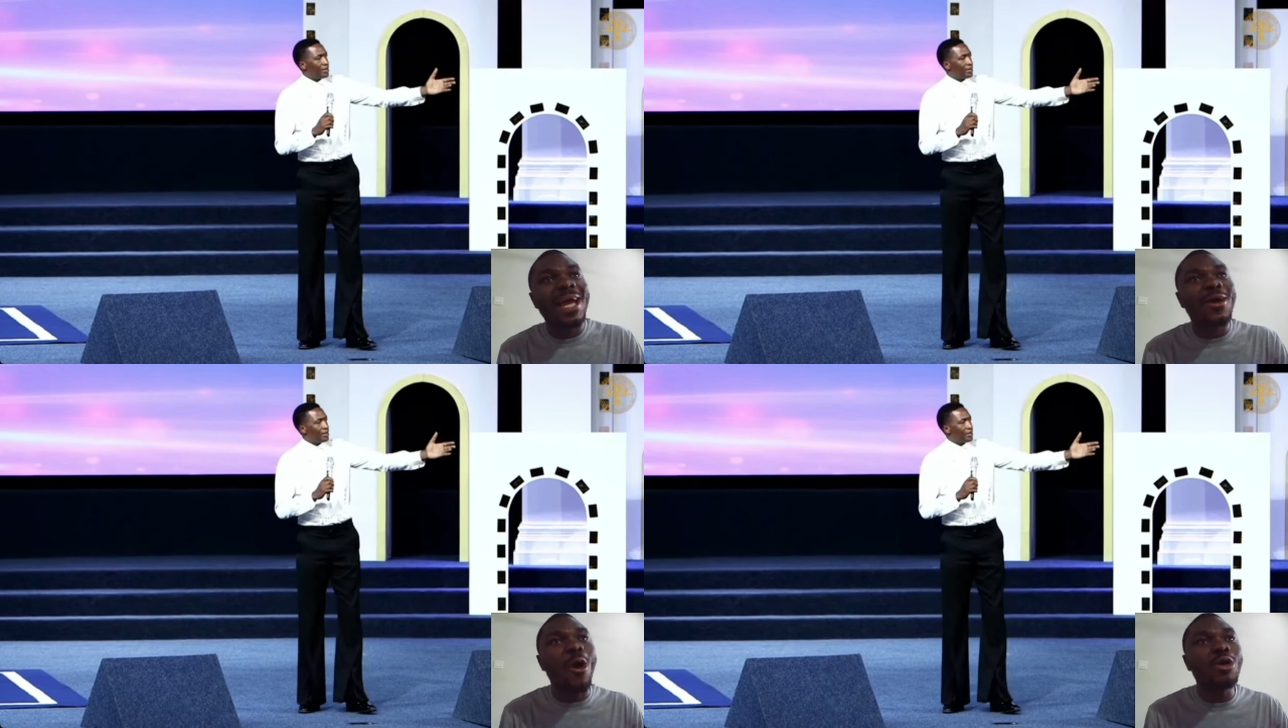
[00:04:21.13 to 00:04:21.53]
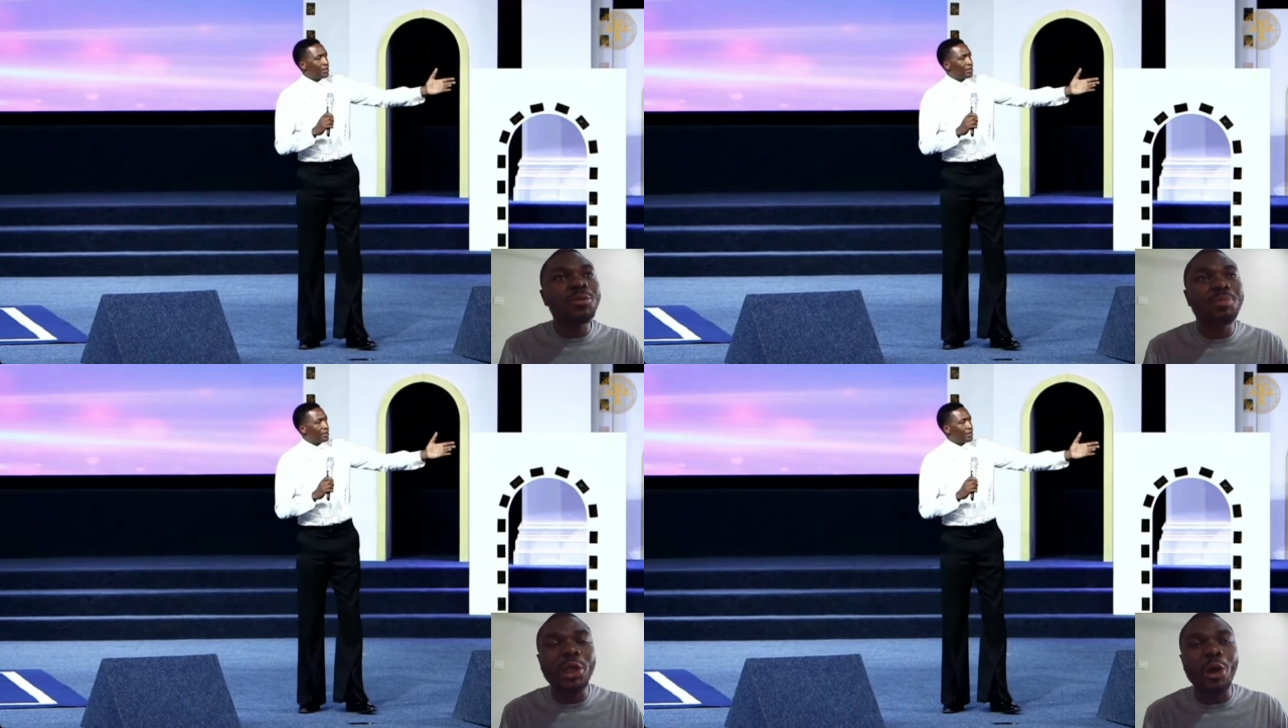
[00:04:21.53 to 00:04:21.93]
It
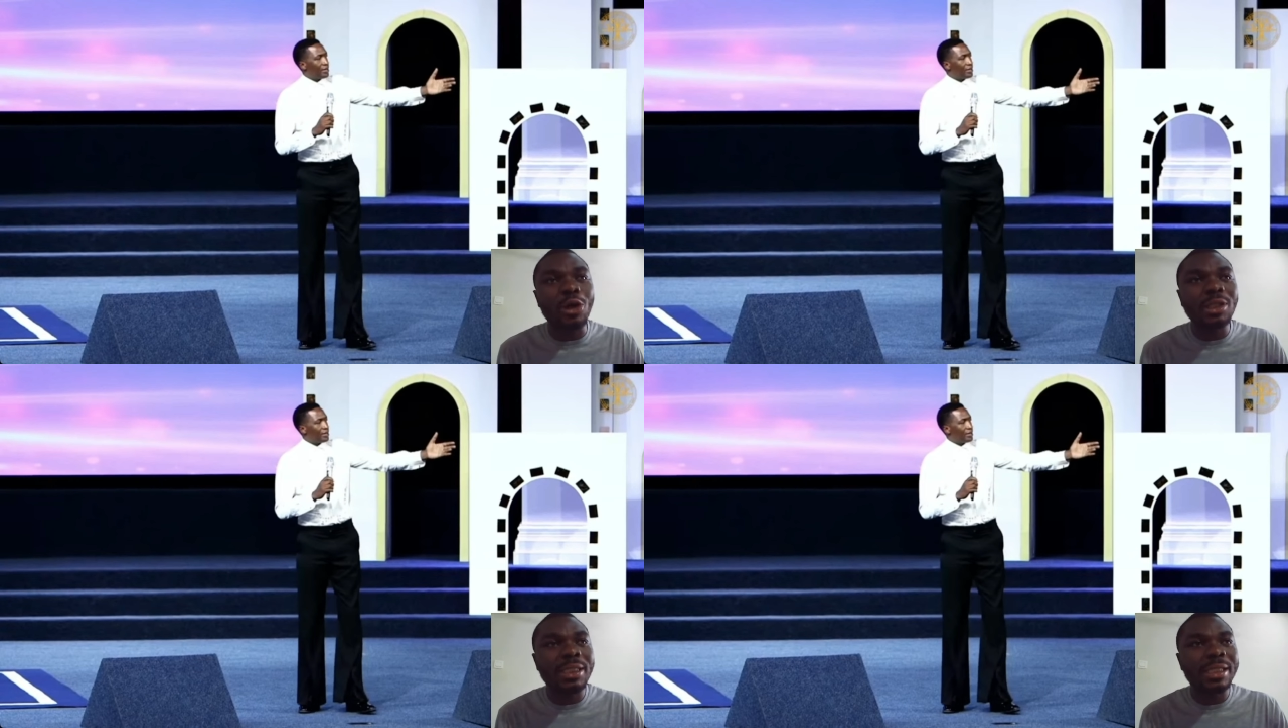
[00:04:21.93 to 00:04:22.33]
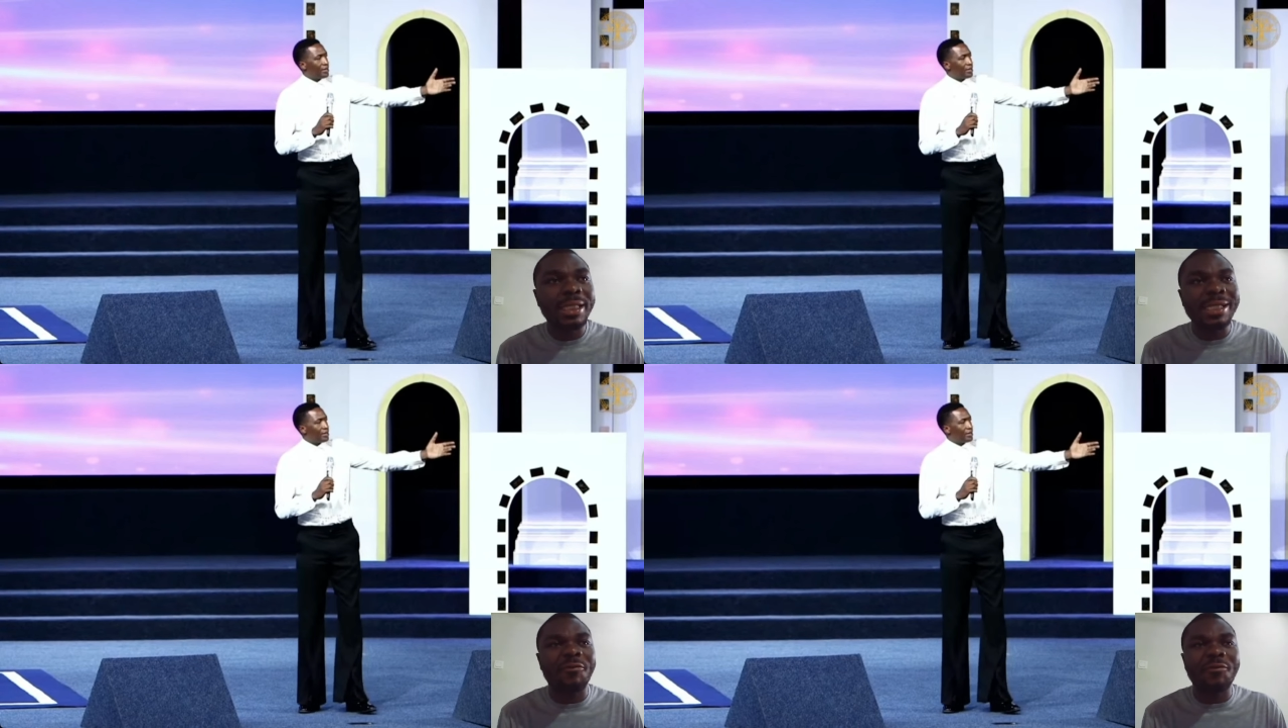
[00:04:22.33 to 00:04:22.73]
goes beyond
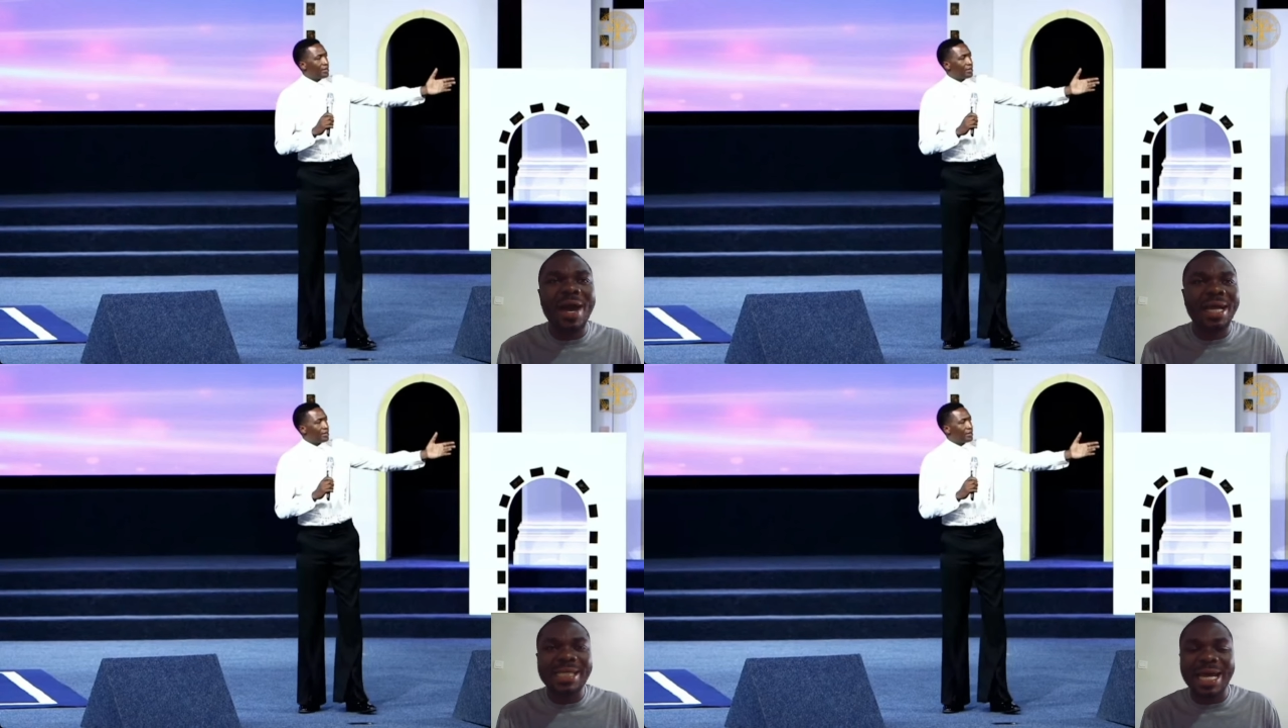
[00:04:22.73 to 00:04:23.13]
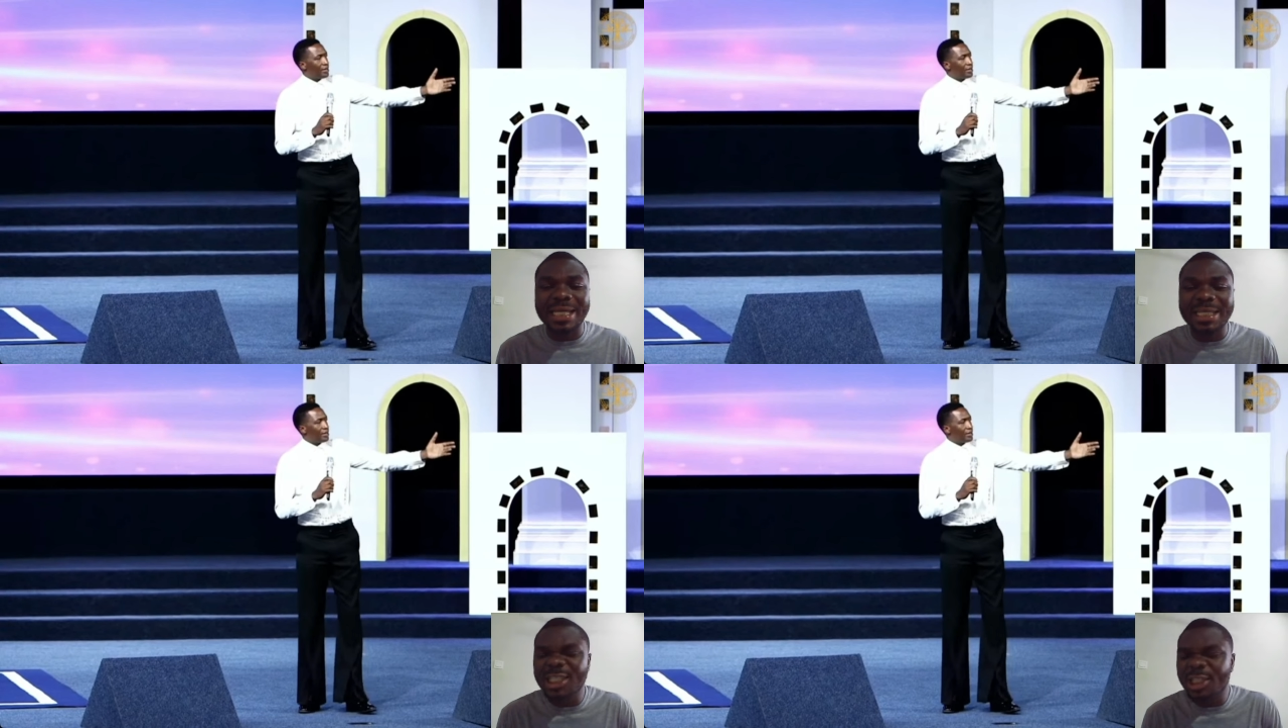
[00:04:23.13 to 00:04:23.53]
the fact that
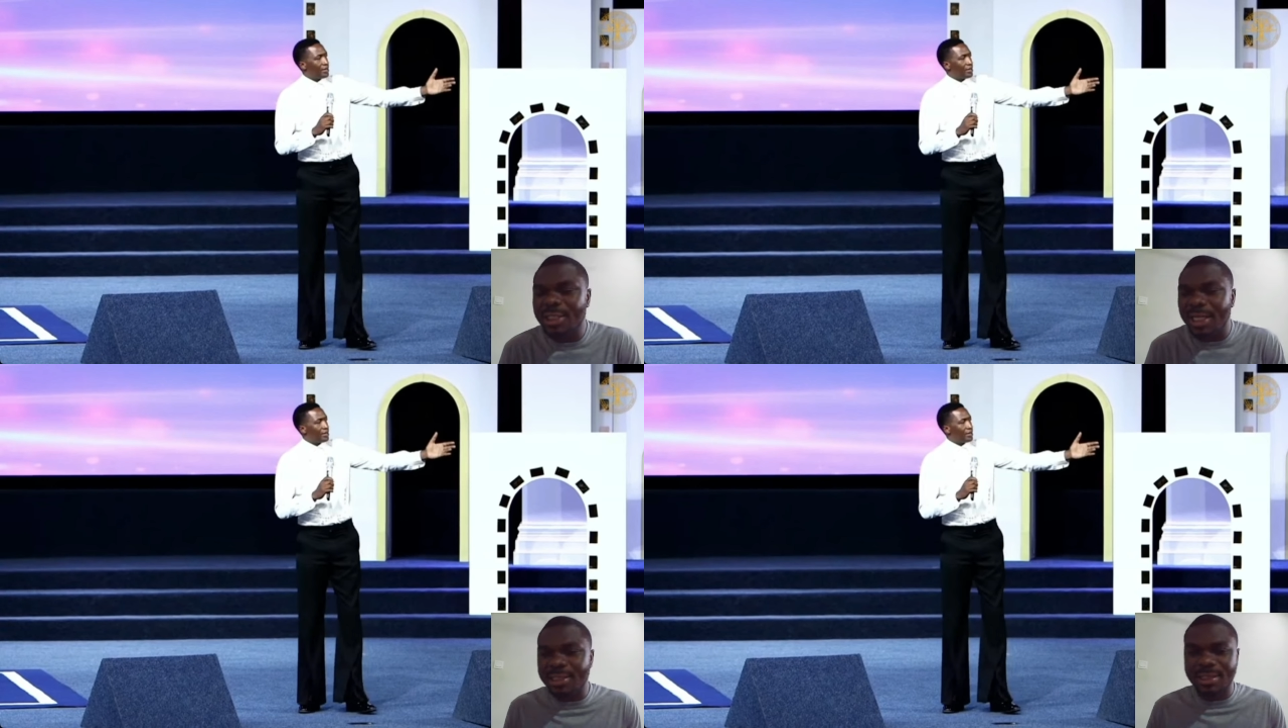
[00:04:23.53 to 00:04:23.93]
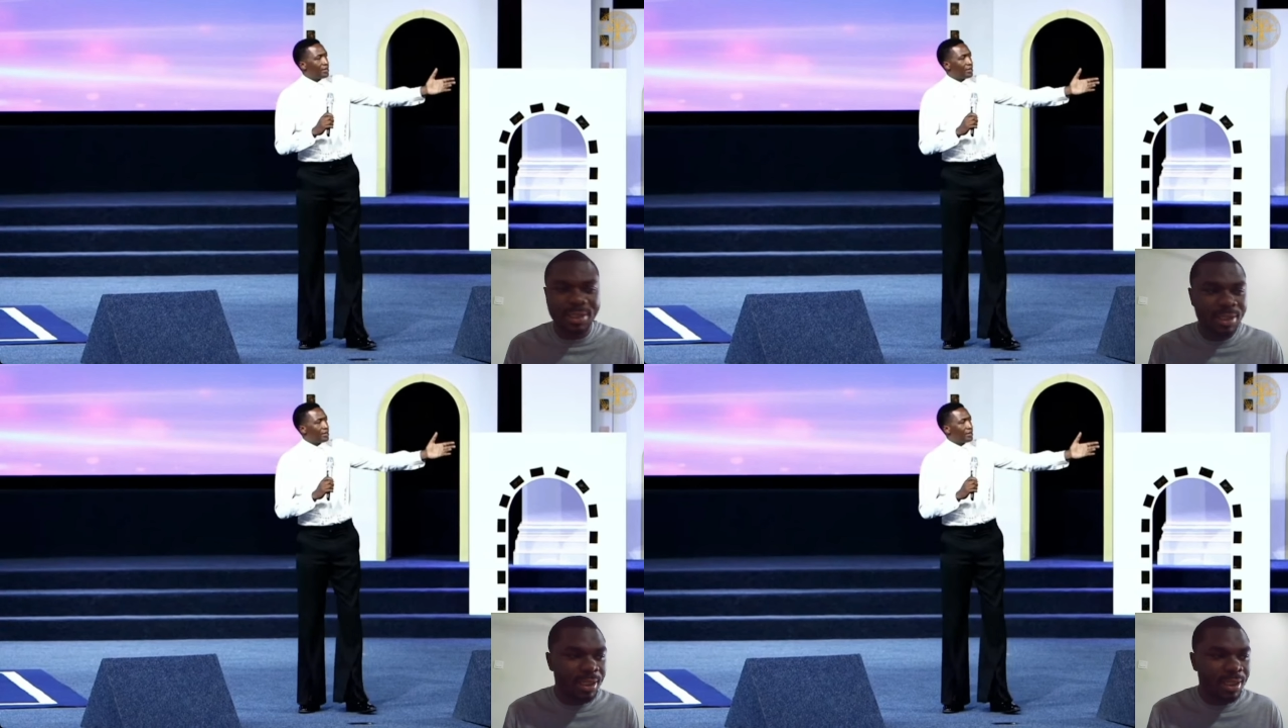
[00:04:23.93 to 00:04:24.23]
he's just,